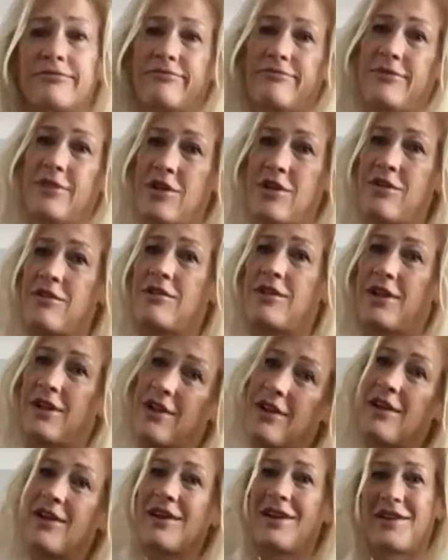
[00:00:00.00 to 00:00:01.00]
you know, like
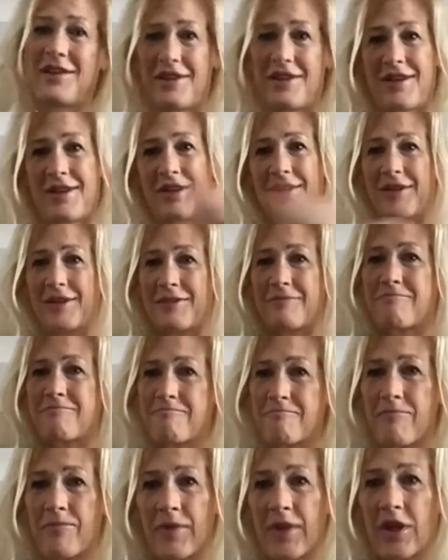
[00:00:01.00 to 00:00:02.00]

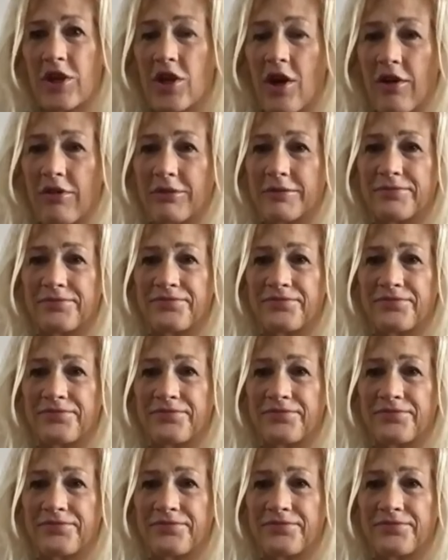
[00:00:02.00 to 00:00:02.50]
so